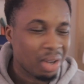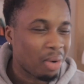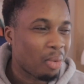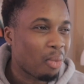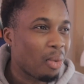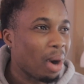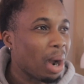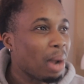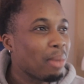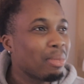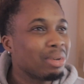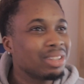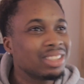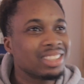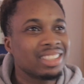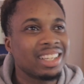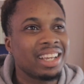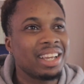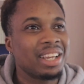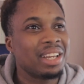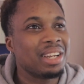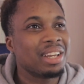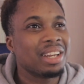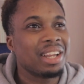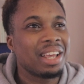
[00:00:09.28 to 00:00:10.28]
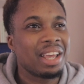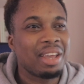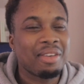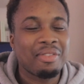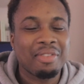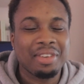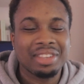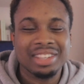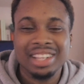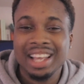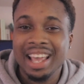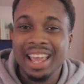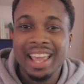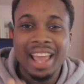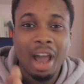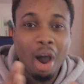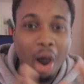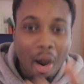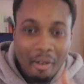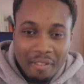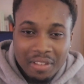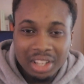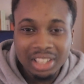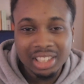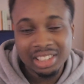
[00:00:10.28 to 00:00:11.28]
why am I saying if it
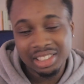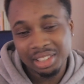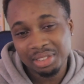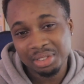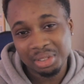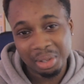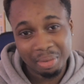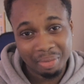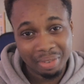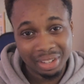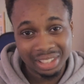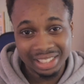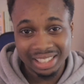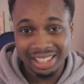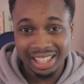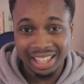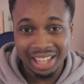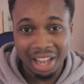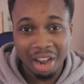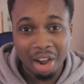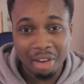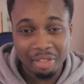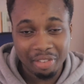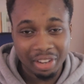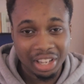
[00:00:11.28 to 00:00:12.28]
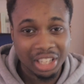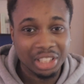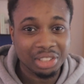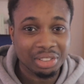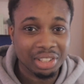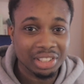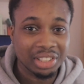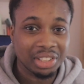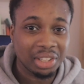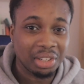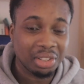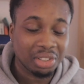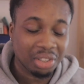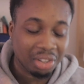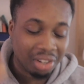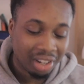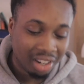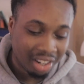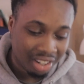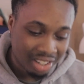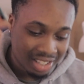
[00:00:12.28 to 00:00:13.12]
obviously something of interest to you, so